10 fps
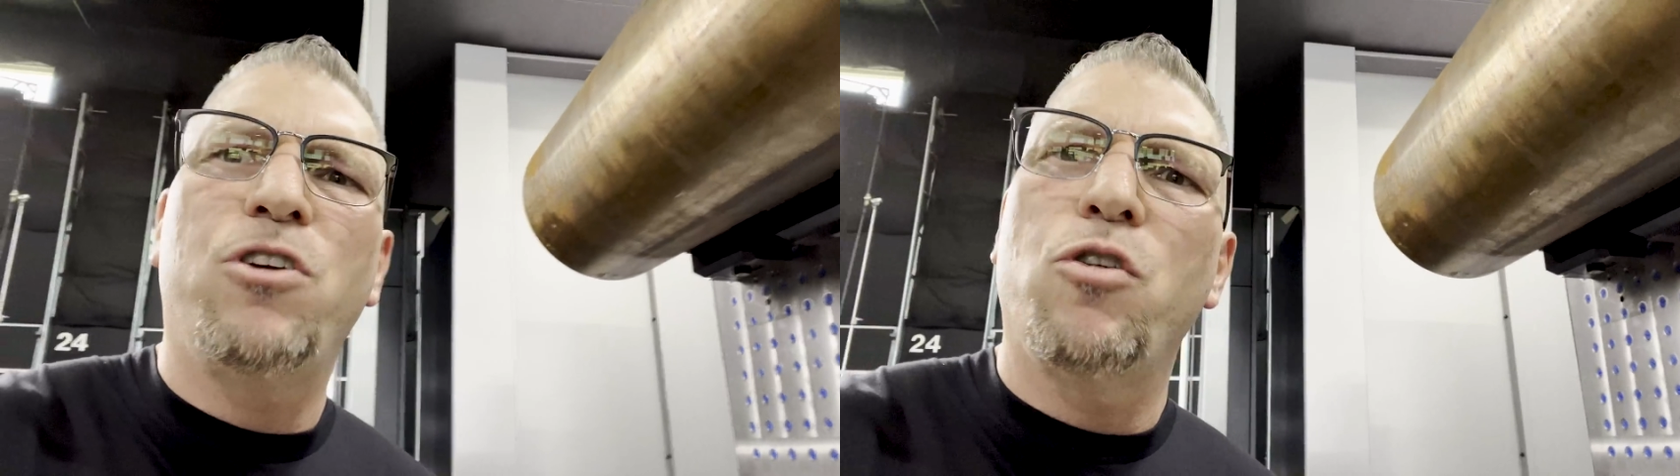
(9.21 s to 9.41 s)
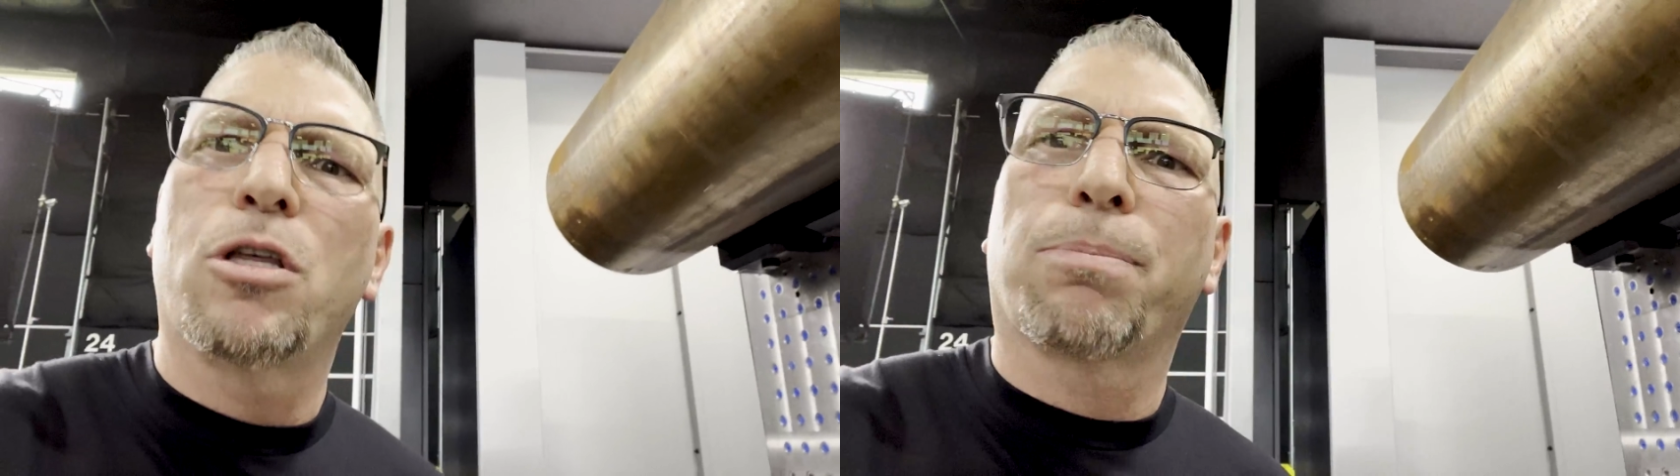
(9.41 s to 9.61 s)

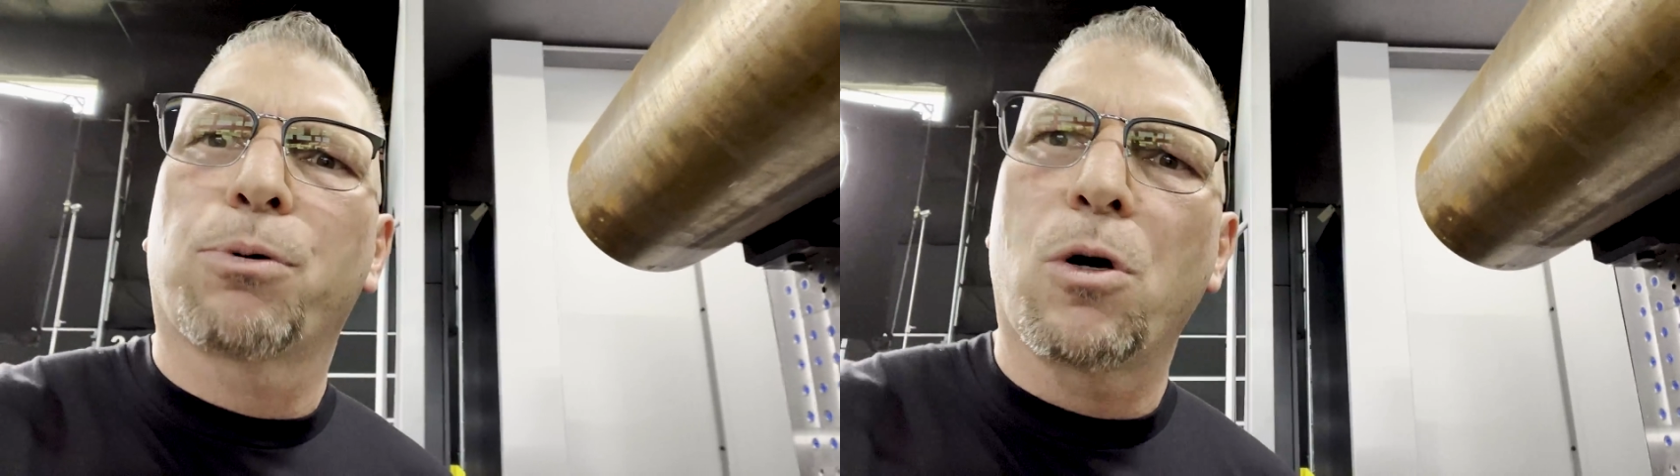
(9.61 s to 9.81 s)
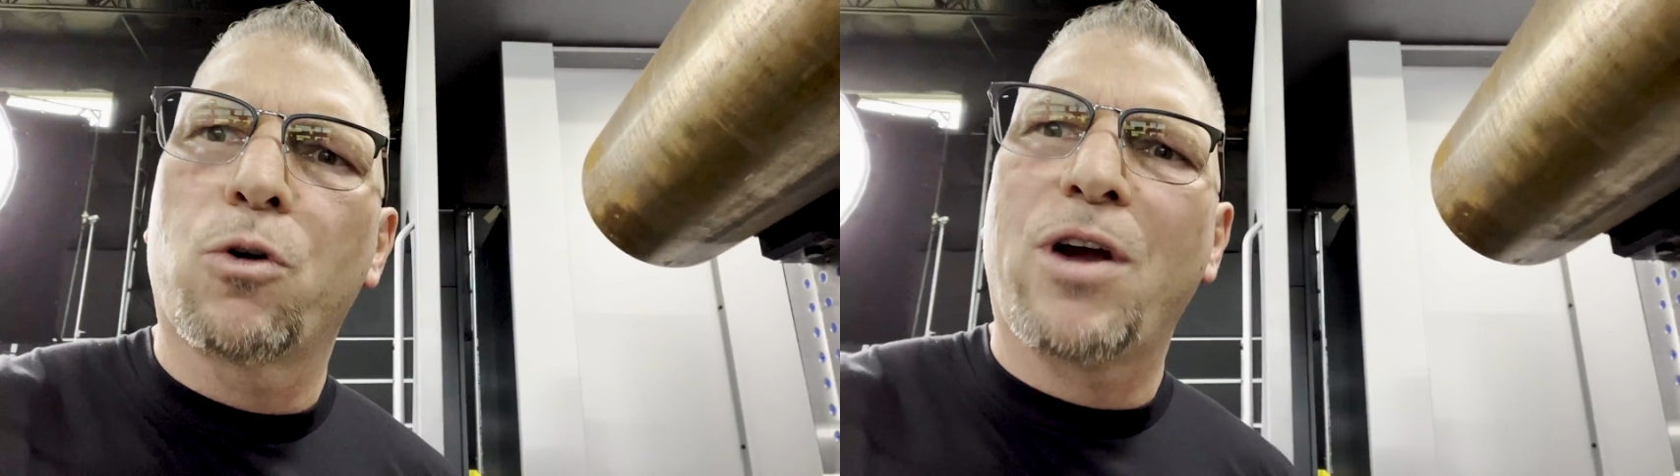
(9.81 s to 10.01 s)
you the
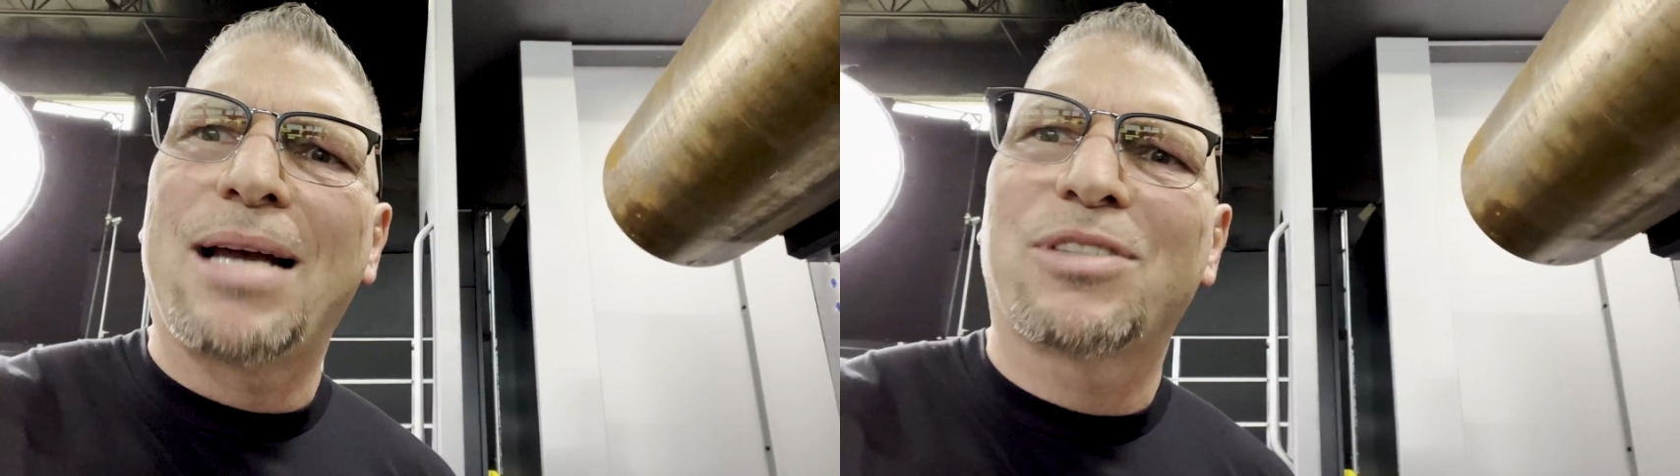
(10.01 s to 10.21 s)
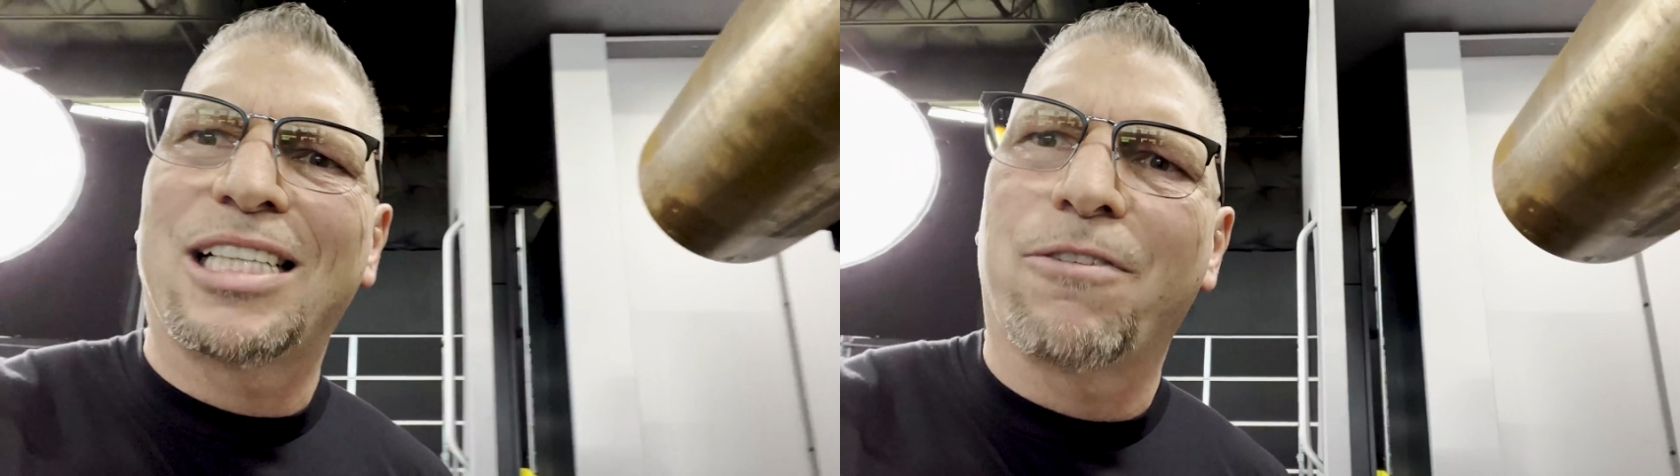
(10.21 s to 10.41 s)

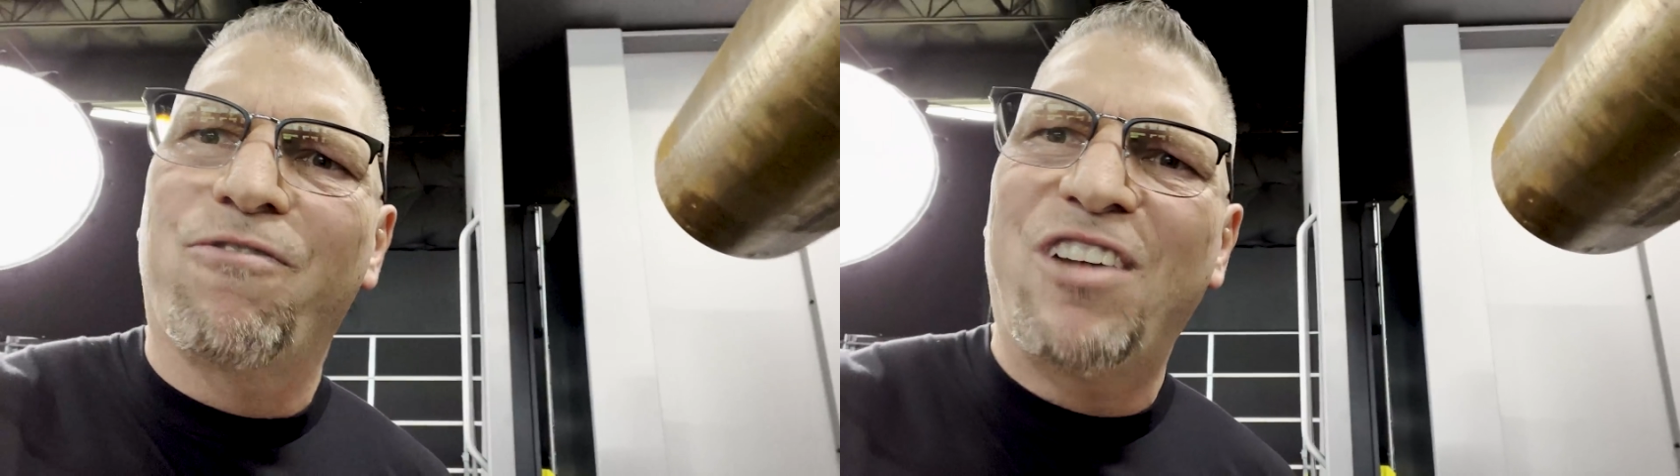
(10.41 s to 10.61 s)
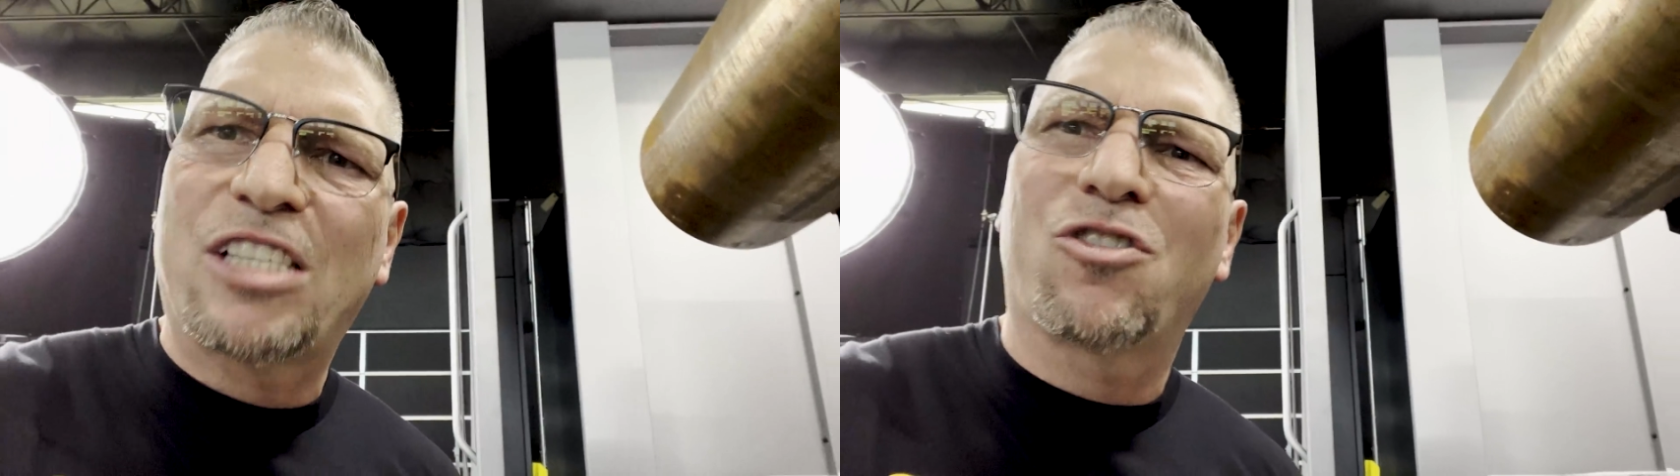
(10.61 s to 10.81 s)
programs and the
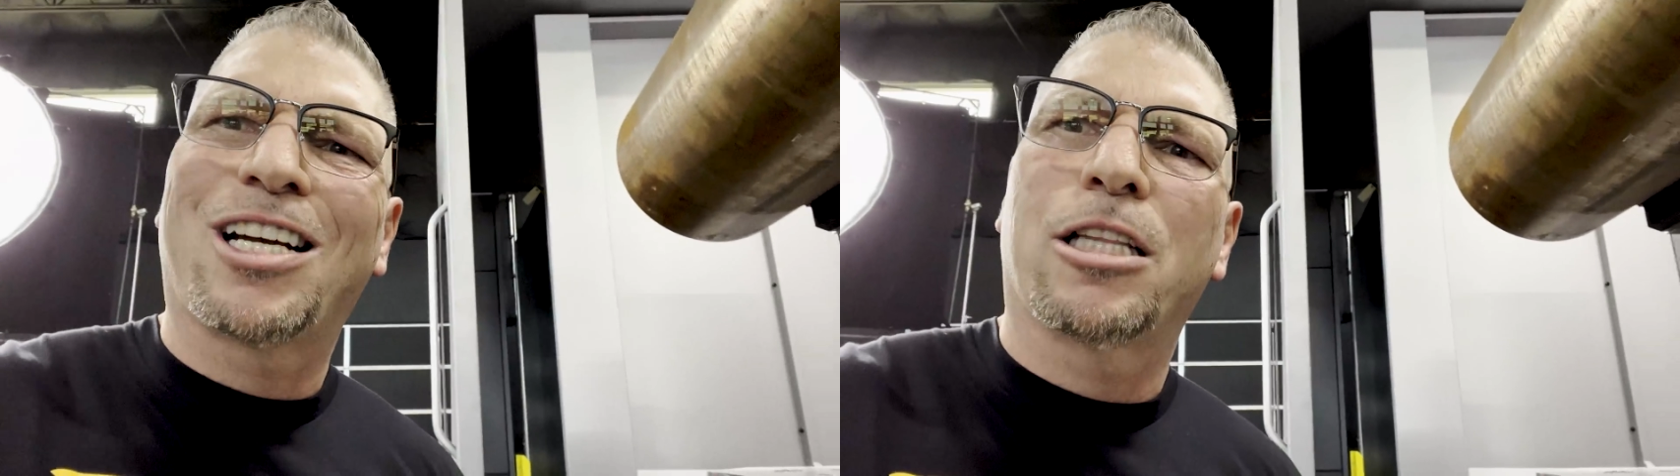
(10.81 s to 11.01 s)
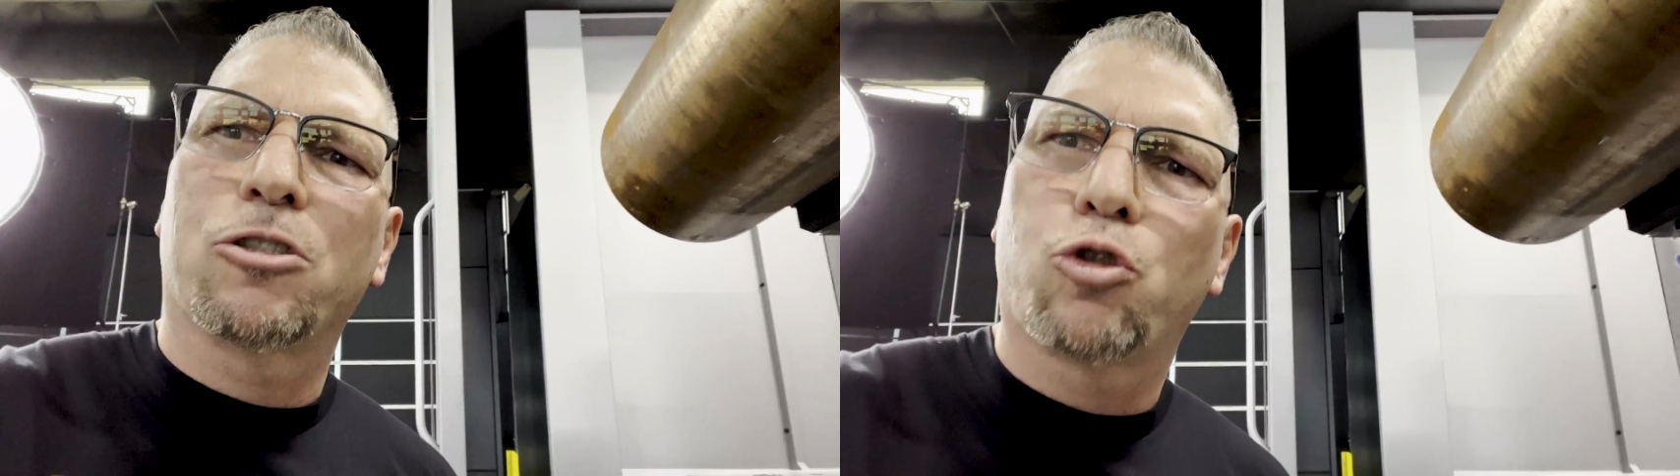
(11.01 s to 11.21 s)

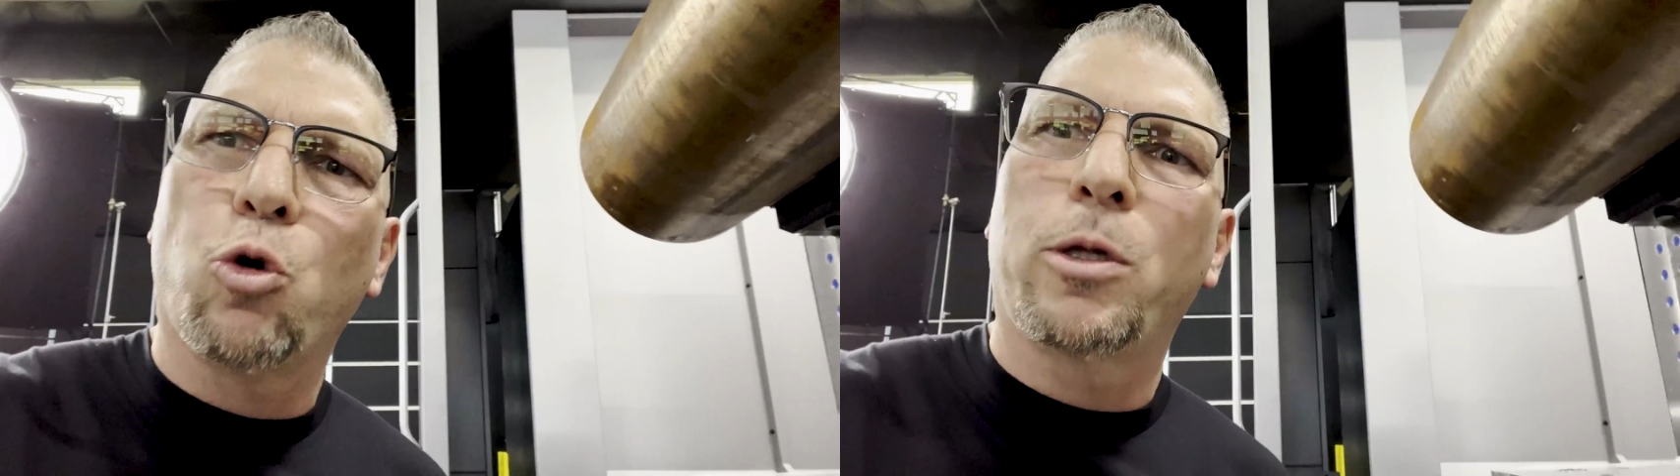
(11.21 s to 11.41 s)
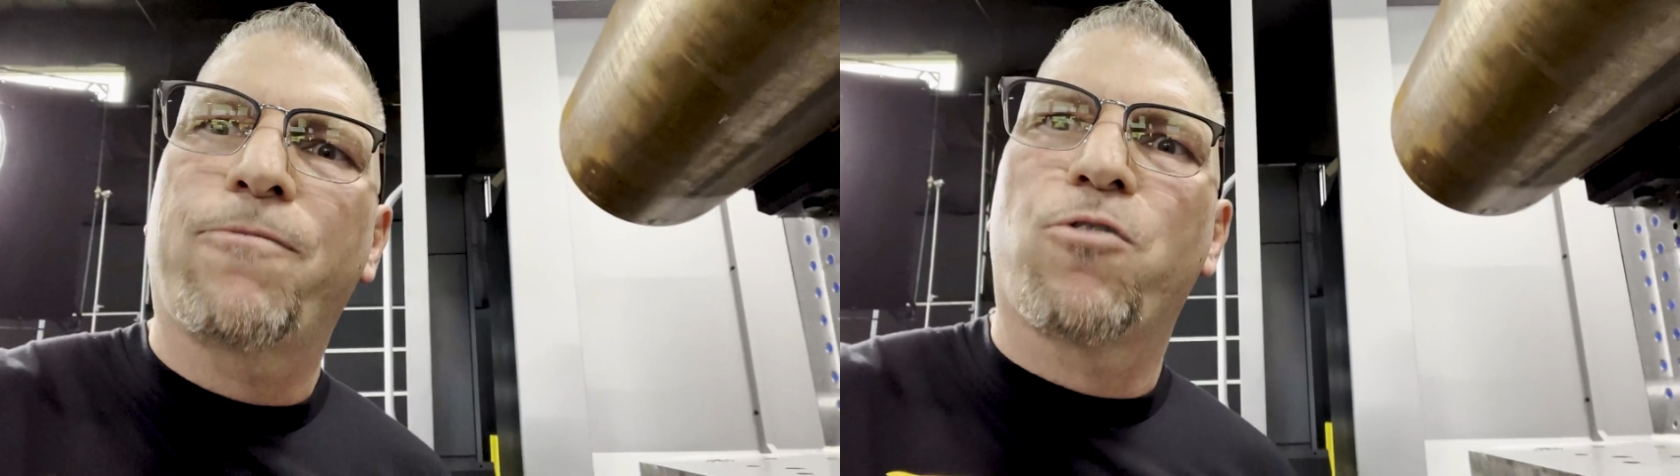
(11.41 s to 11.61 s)
fixturing and the
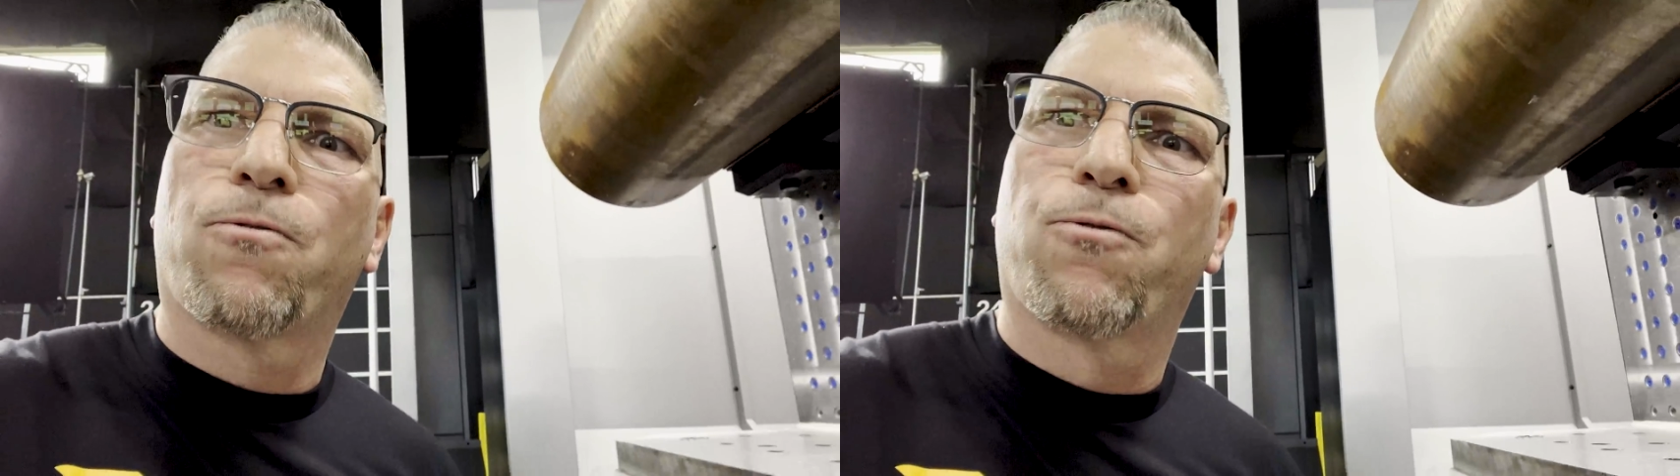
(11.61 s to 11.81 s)
tooling for